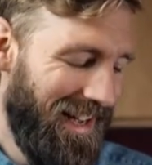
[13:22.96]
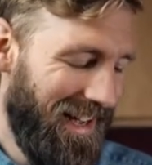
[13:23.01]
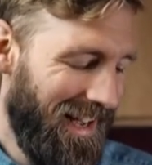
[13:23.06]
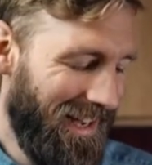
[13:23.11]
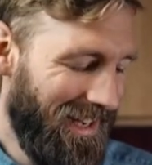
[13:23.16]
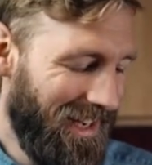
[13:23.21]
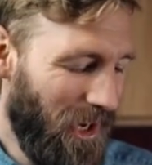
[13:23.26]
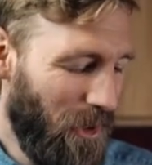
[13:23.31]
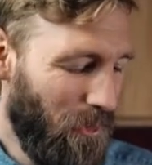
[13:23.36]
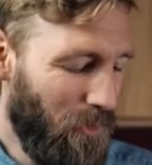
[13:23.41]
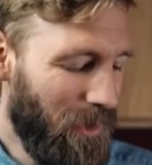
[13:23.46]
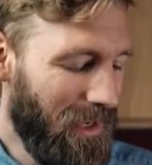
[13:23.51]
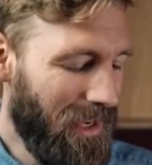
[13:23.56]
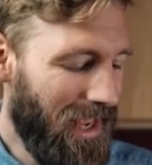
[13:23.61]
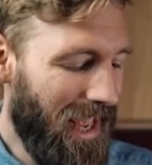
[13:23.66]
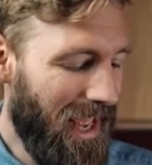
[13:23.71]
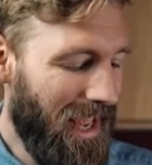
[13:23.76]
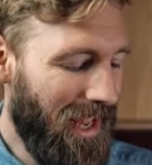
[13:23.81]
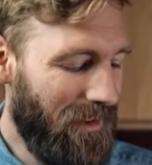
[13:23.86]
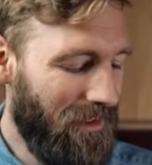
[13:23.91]
And now we
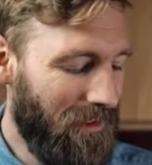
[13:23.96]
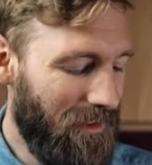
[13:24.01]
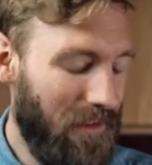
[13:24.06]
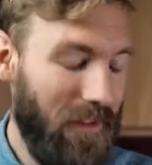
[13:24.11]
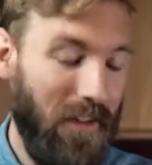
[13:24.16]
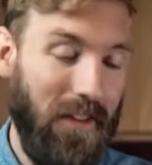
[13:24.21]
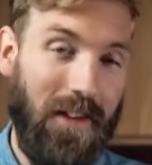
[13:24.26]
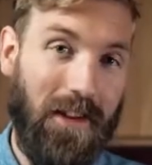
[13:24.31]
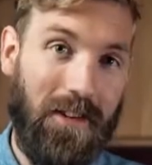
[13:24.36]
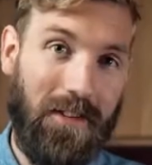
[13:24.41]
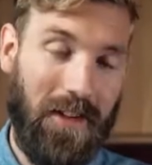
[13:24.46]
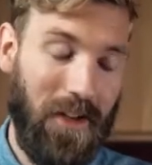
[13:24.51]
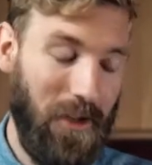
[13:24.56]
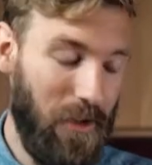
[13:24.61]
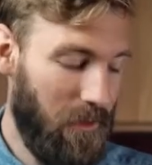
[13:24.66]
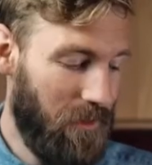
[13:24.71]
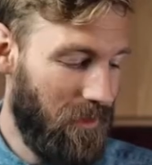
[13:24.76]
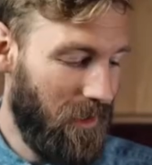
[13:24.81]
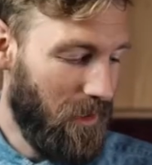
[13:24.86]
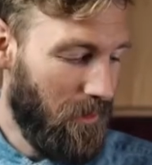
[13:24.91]
end this
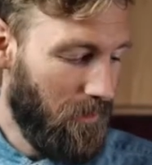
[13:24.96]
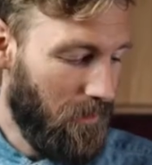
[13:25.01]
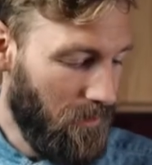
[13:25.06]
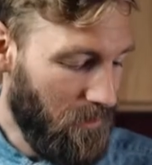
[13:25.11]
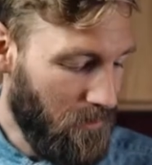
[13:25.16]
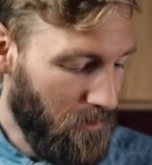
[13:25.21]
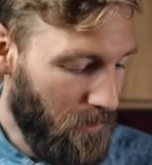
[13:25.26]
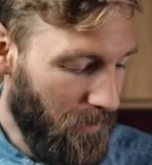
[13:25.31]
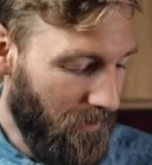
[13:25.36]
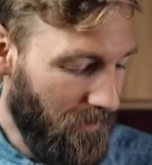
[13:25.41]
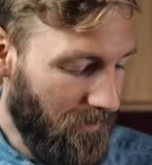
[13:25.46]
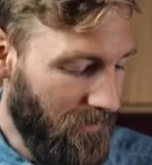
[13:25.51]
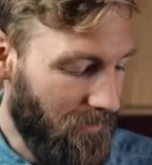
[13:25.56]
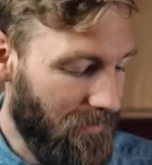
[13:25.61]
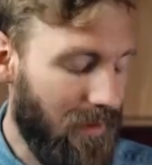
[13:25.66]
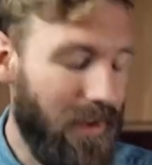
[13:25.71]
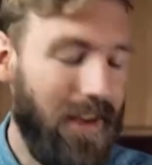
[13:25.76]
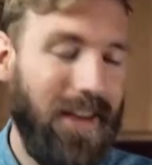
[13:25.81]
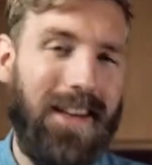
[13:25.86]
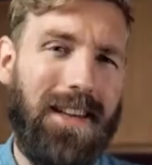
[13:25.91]
little sequence with
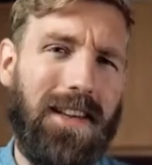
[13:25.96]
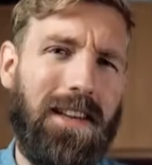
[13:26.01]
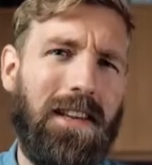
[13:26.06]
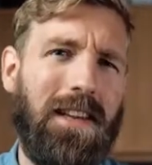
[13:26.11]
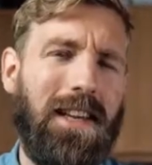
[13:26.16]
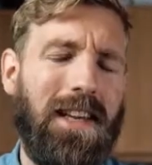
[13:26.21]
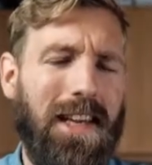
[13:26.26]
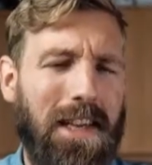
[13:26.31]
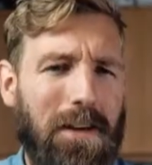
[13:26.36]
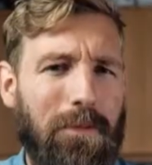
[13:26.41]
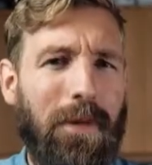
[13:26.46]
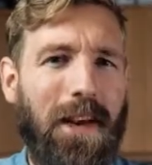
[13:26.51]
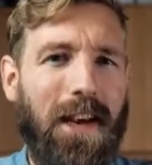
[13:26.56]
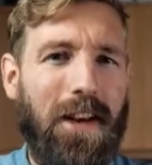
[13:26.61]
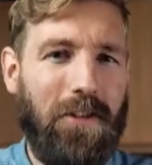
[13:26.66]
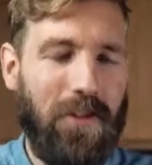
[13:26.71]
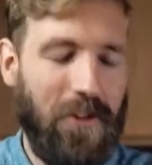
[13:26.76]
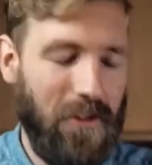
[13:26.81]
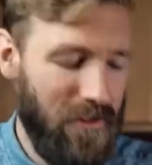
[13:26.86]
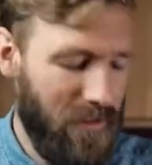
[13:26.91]
an E
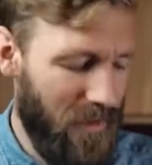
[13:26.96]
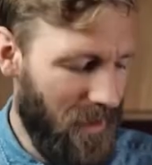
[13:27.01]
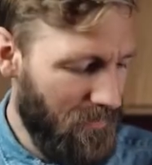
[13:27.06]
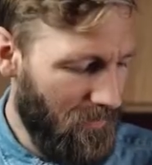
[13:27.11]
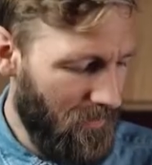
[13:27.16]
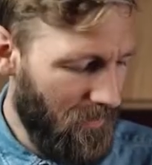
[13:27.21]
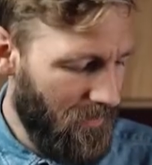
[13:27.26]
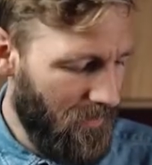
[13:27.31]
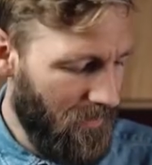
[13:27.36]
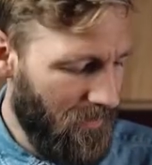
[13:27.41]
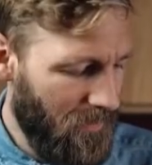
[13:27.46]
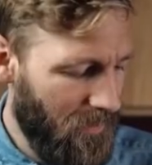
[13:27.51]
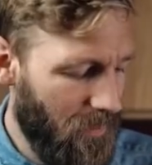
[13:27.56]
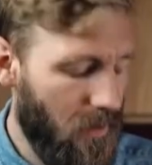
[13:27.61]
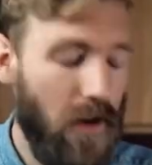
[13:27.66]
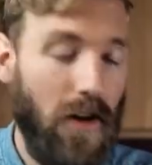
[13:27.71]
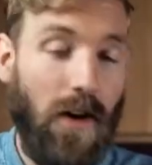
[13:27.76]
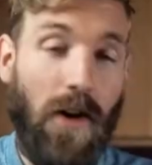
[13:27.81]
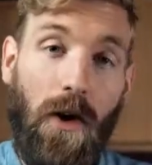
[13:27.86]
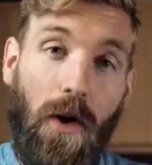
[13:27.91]
major 7th
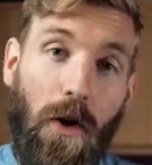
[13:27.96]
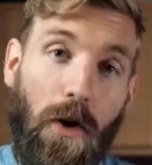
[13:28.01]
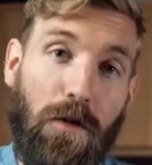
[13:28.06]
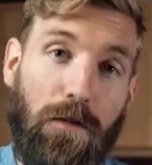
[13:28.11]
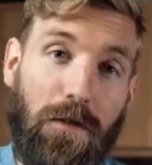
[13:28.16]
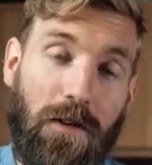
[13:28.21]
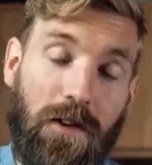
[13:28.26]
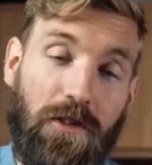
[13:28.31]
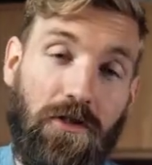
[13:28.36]
over